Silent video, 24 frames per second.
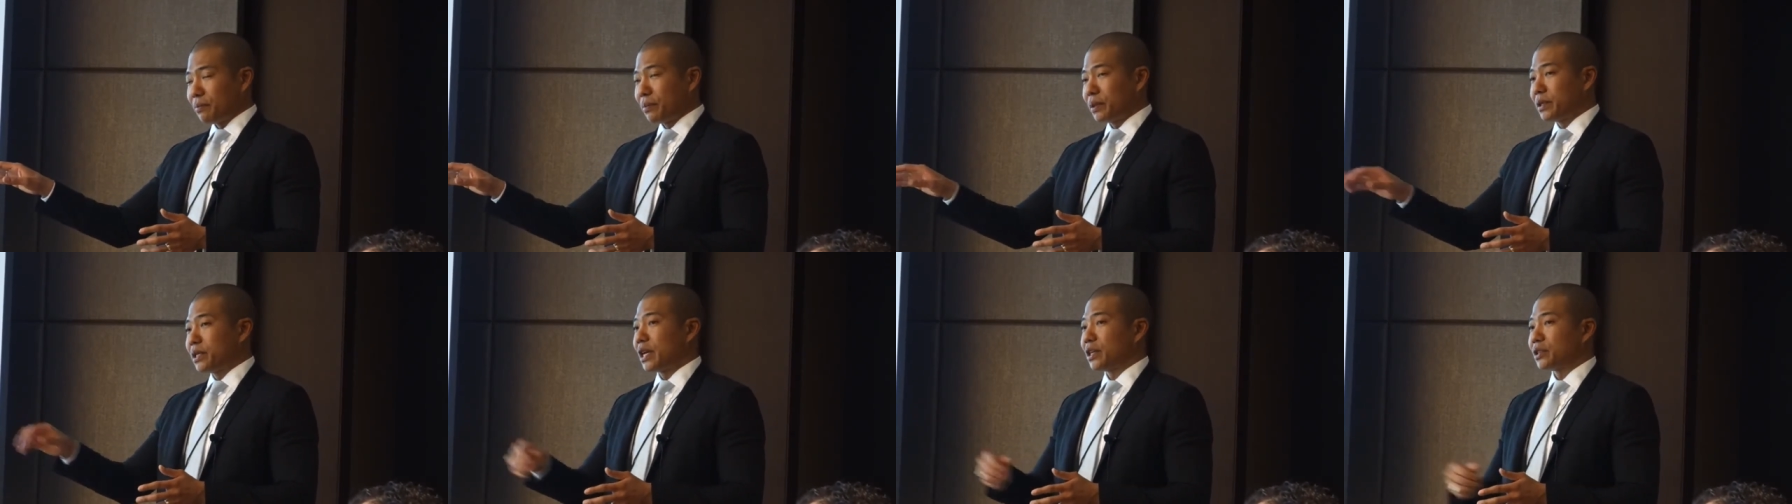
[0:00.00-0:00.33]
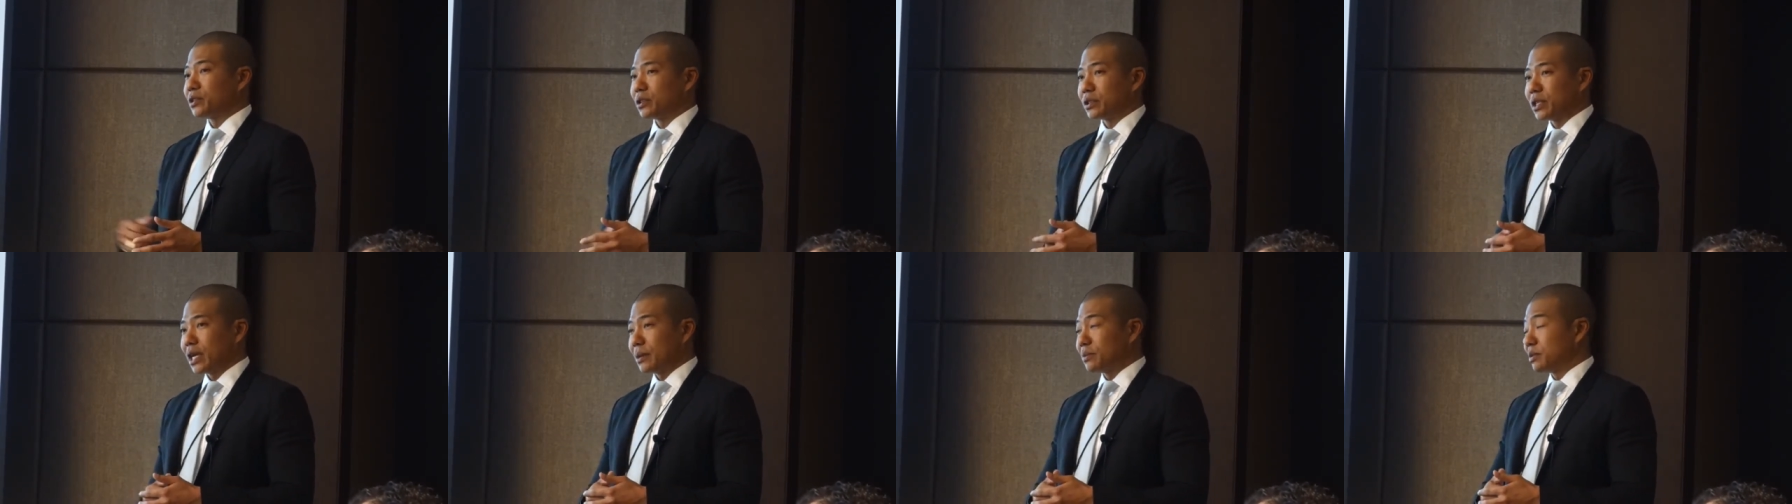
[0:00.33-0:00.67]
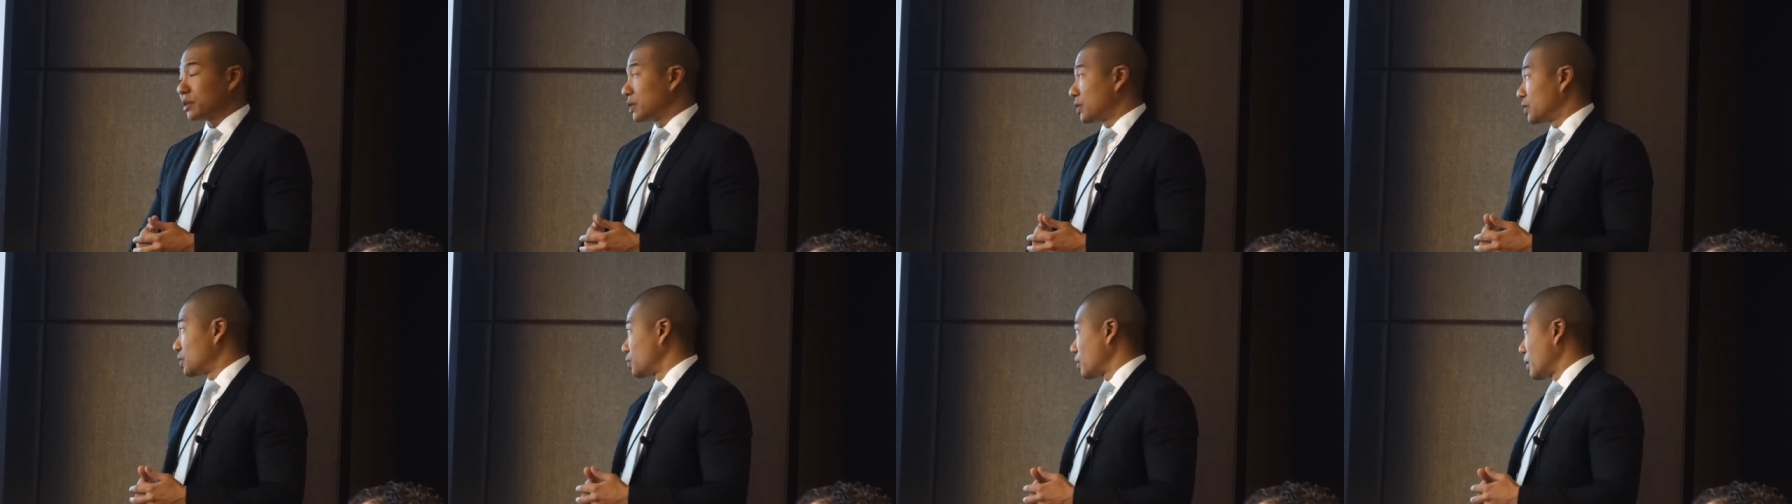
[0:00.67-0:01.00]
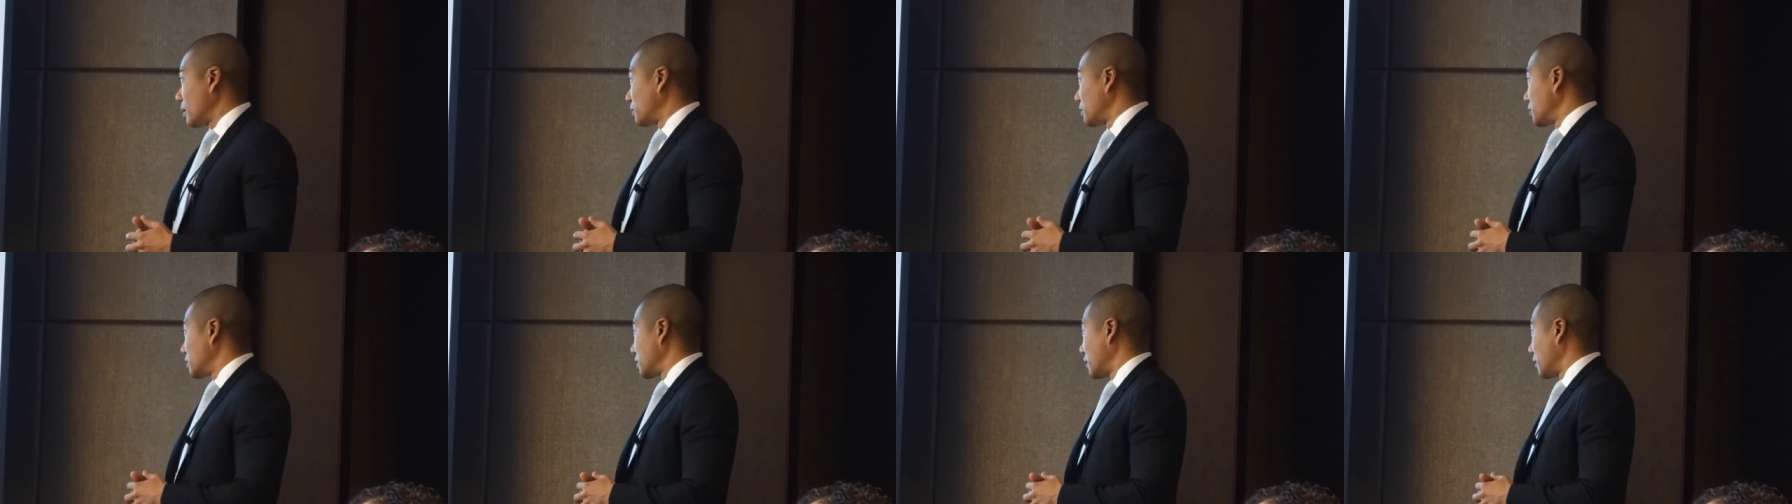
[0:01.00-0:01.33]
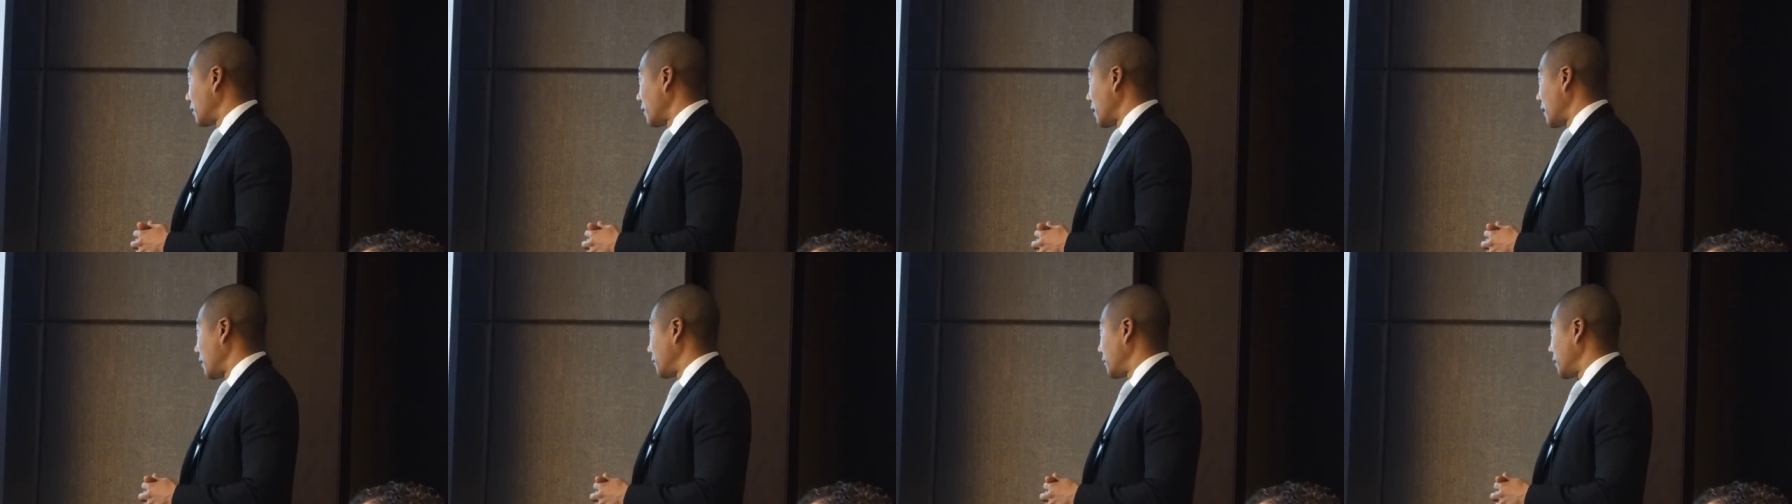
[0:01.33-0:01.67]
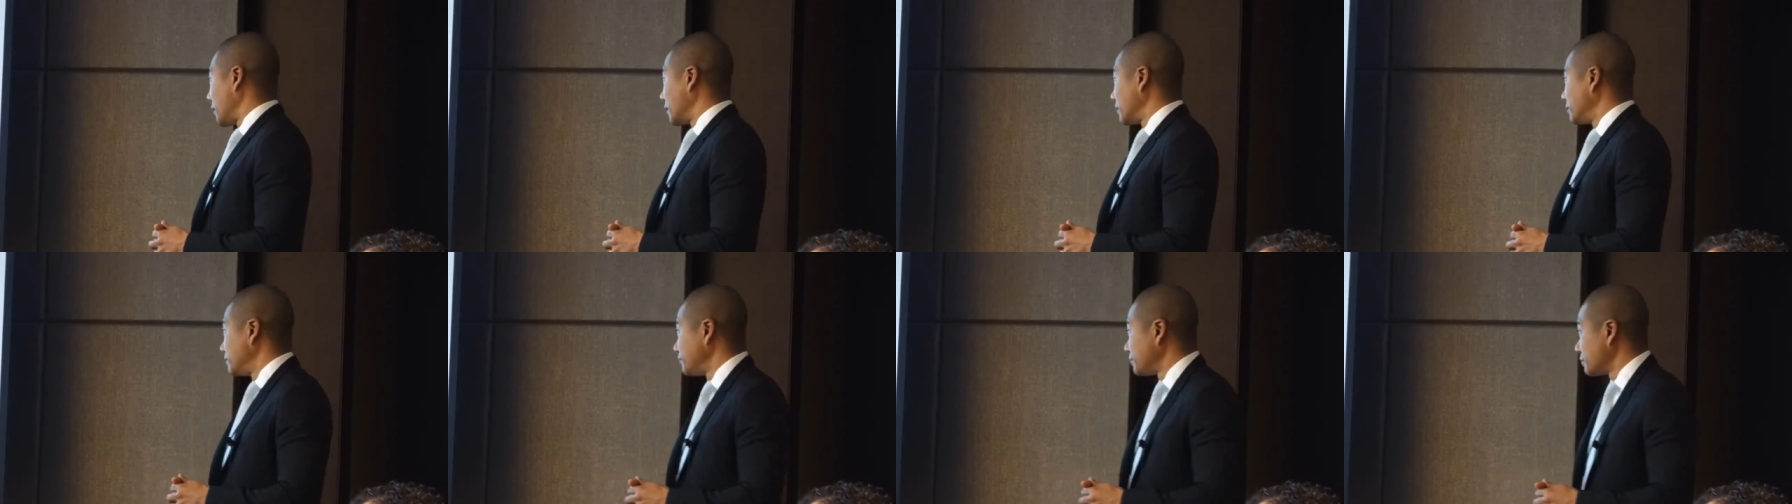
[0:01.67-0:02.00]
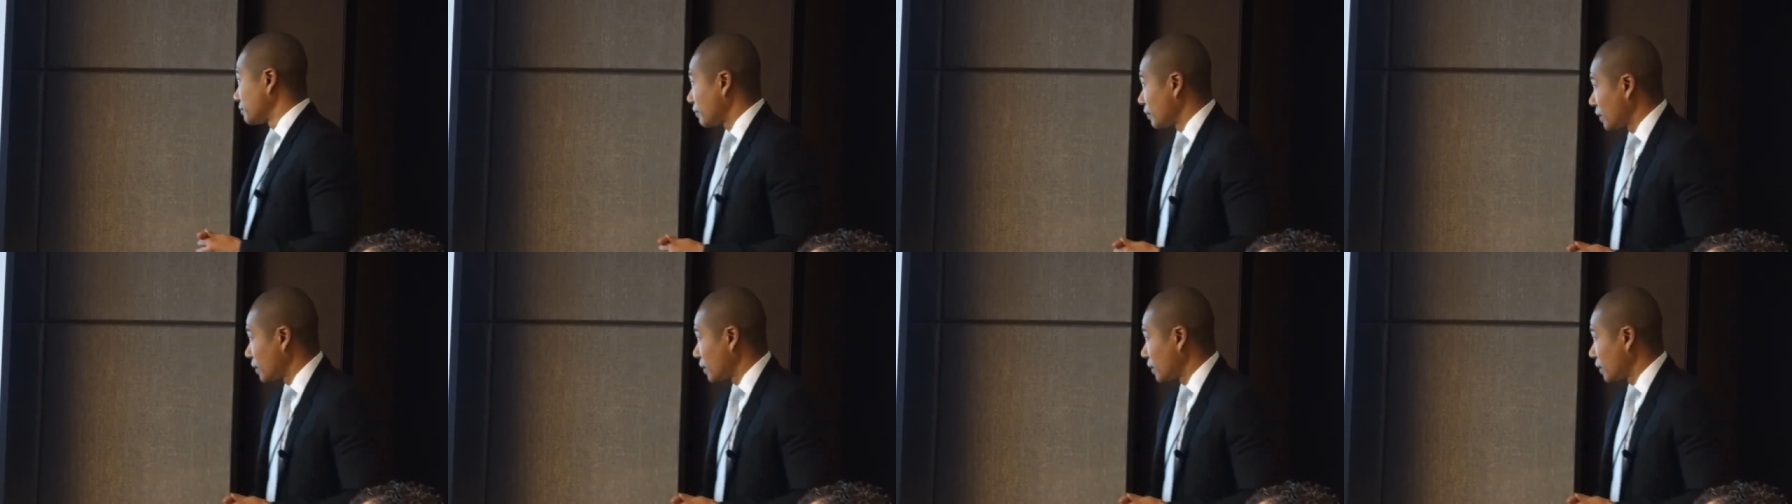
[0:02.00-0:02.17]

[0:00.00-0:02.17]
potential types of disruptors that are out there.